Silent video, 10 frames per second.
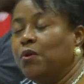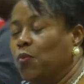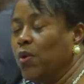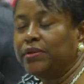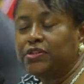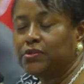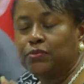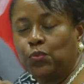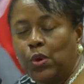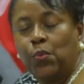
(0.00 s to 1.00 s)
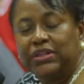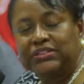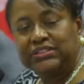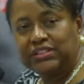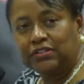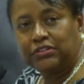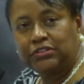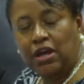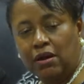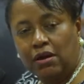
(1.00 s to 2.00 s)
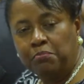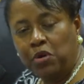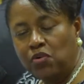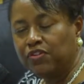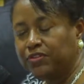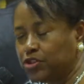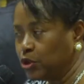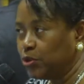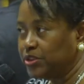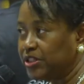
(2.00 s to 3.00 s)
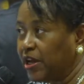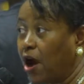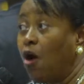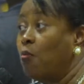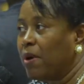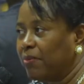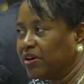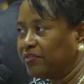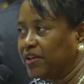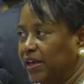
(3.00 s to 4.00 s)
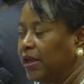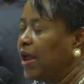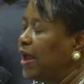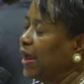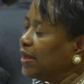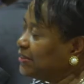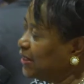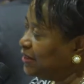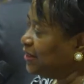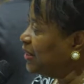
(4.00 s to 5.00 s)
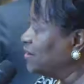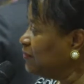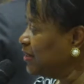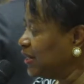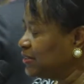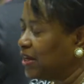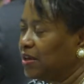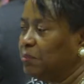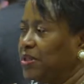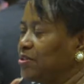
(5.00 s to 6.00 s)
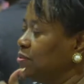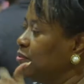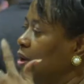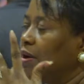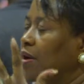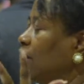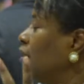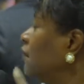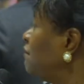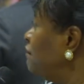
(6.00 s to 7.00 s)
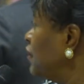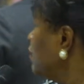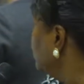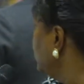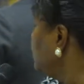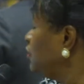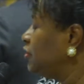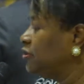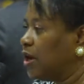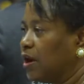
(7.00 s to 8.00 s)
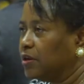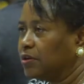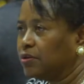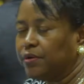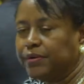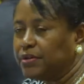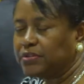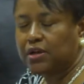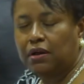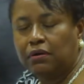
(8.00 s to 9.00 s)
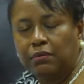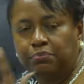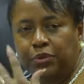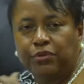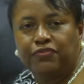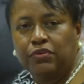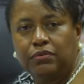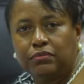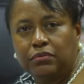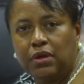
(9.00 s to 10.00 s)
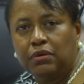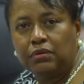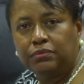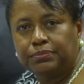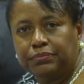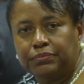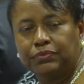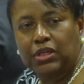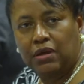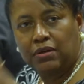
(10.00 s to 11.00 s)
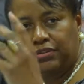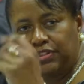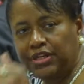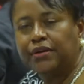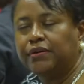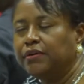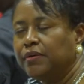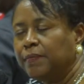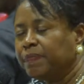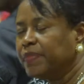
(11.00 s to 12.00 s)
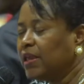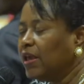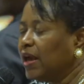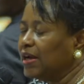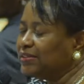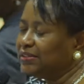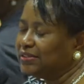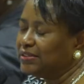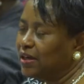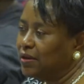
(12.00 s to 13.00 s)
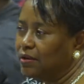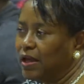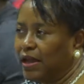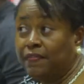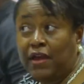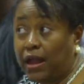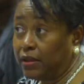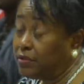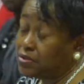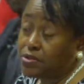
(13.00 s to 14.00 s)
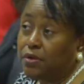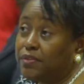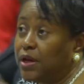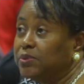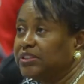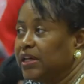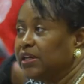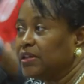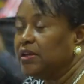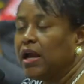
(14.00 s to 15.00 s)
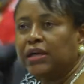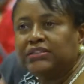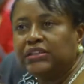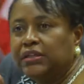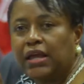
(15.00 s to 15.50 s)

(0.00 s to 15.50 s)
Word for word: went to, we went to see a uh, movie Tuesday on my birthday. I said, and then Evanette taking me to a very uh, glorious, uh, beautiful um, dinner. I says, now, and I just thought that was it. I said,